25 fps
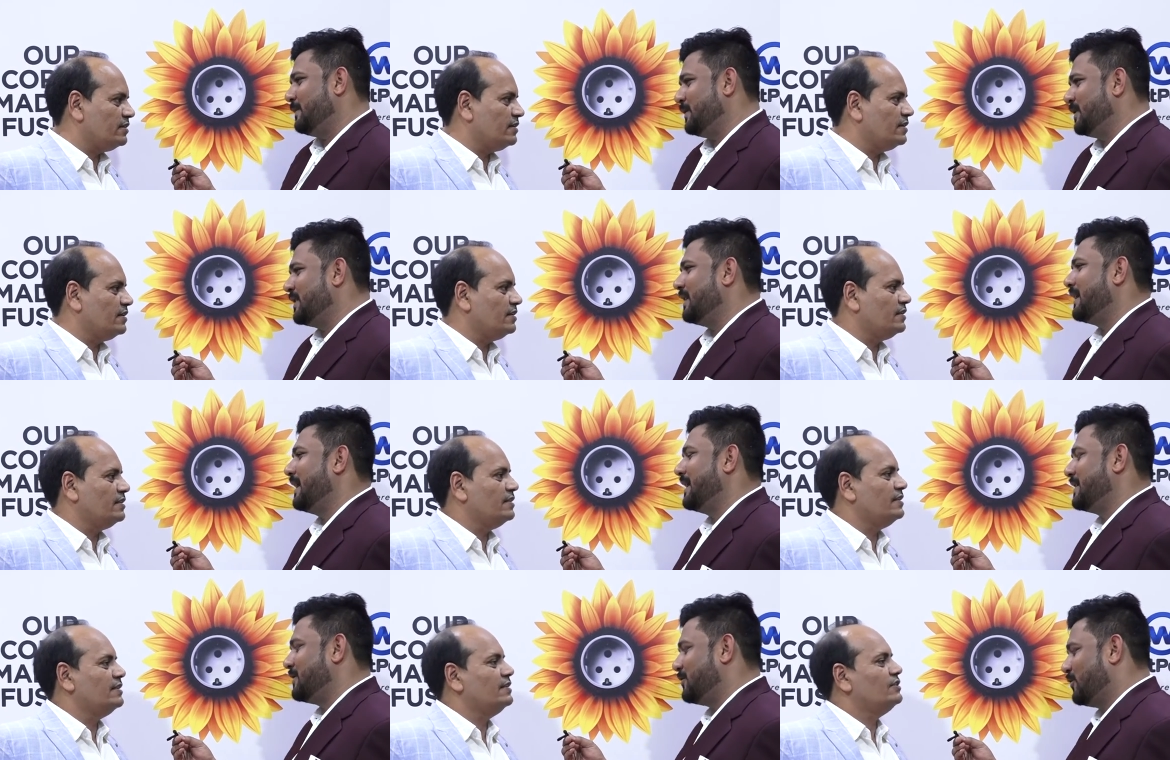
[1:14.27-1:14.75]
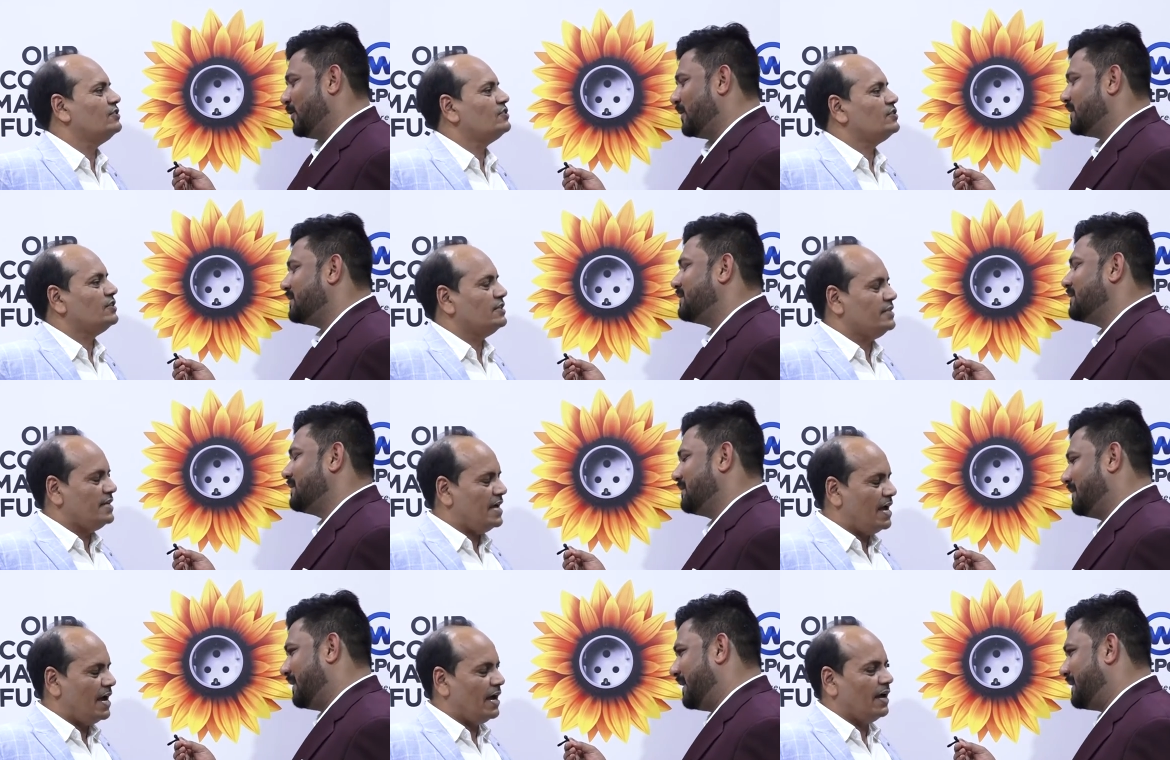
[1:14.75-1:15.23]
Speaker 1: Will be the right
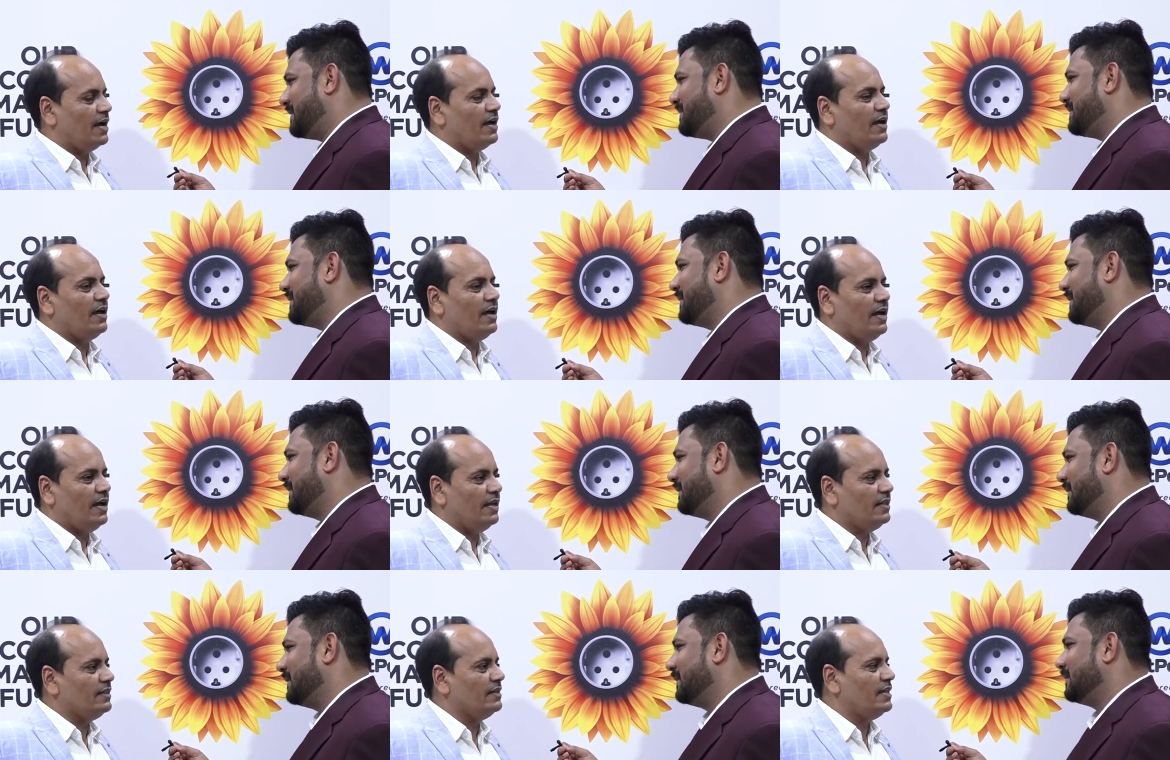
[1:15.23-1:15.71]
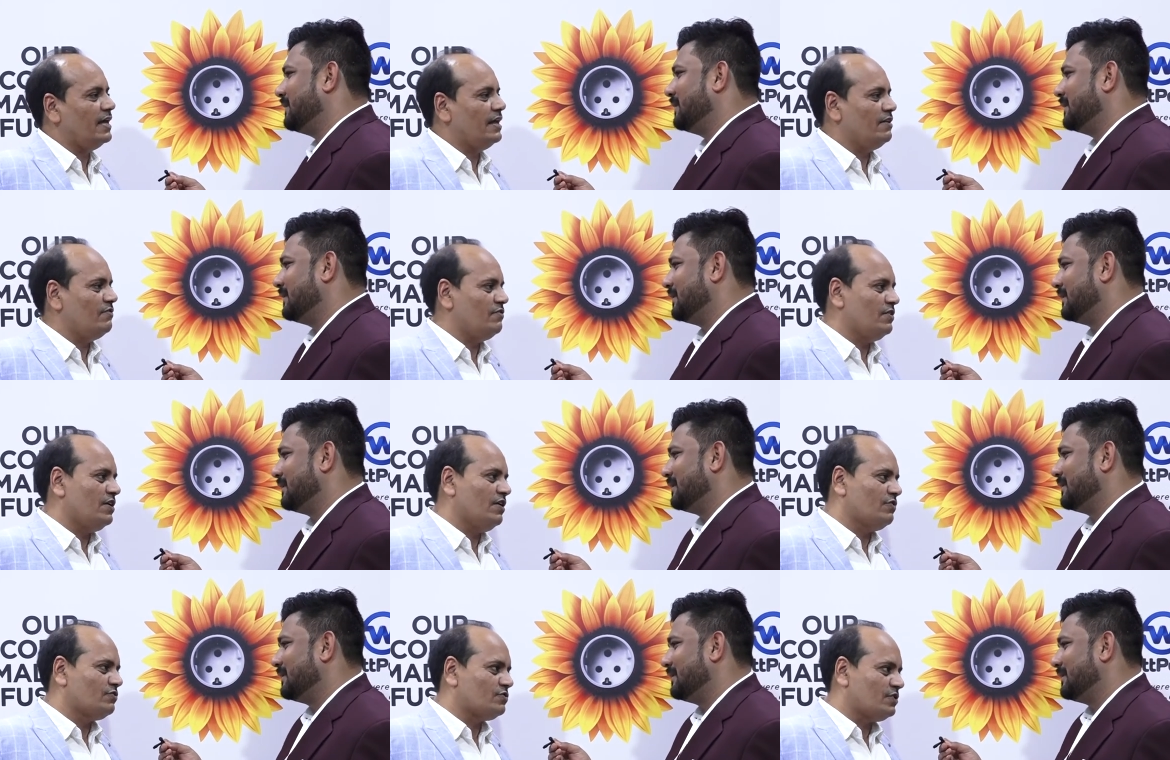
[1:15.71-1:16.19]
choice. Yeah, and
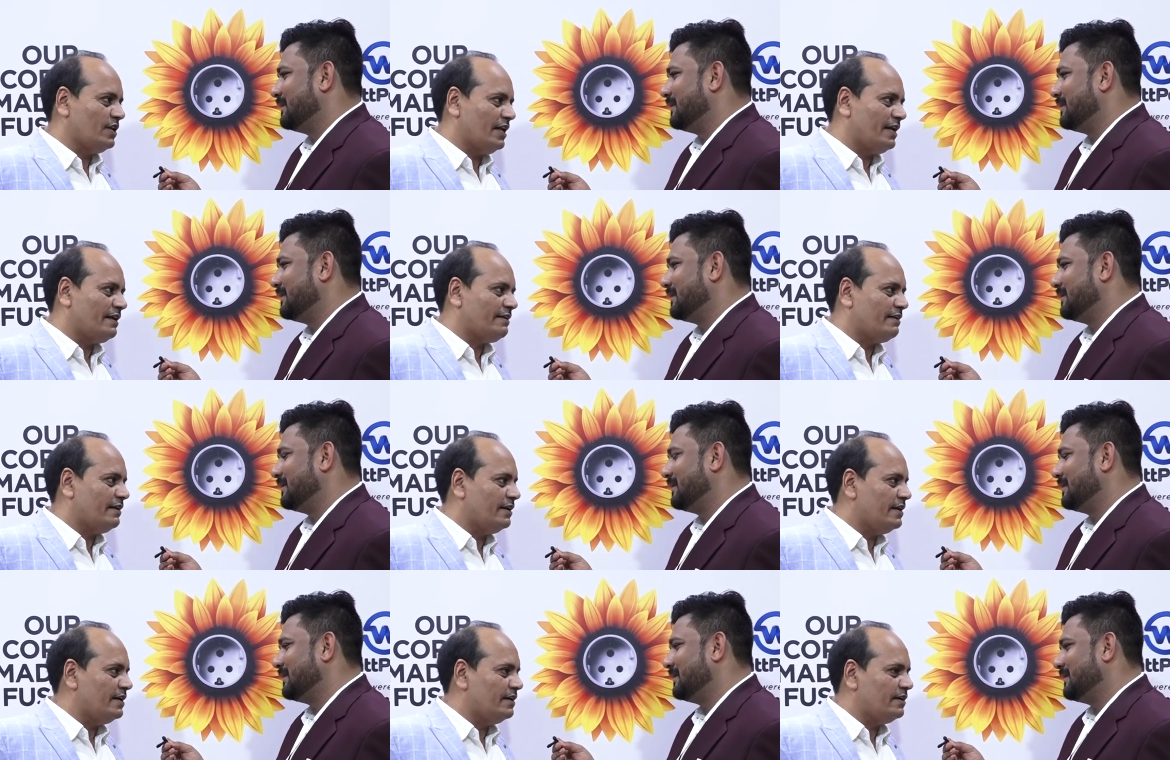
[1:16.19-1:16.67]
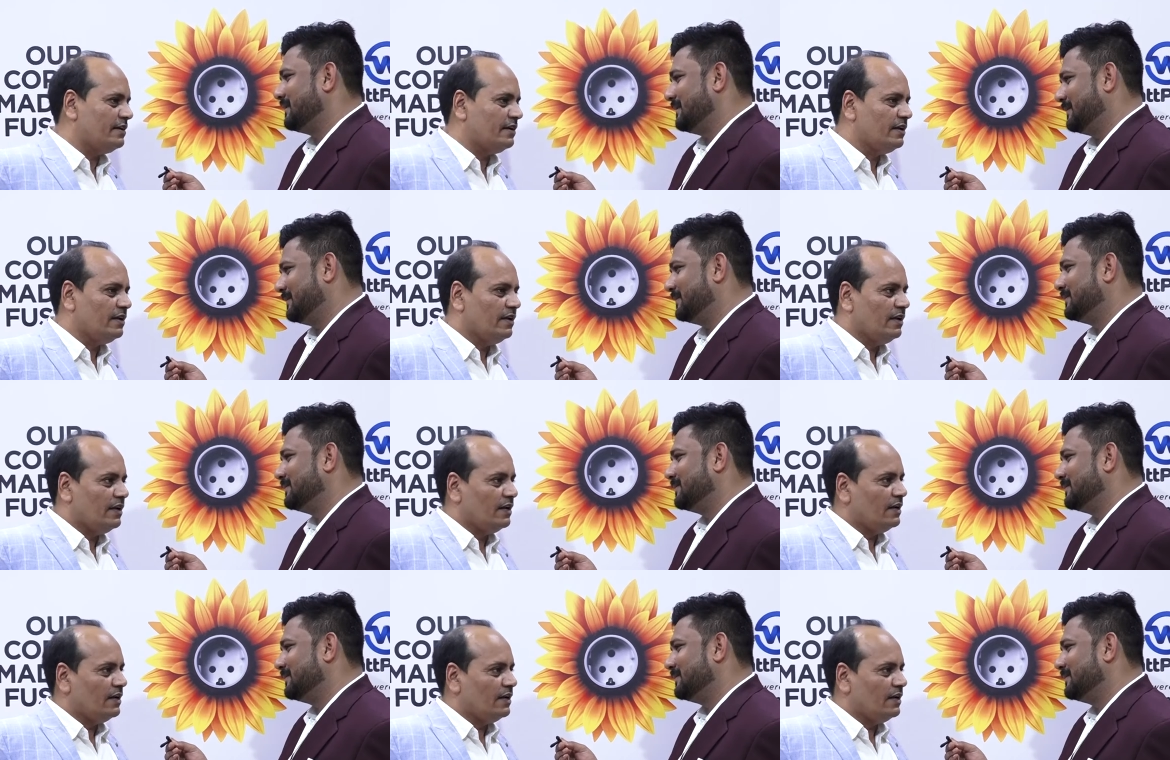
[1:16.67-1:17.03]
then we have selected it.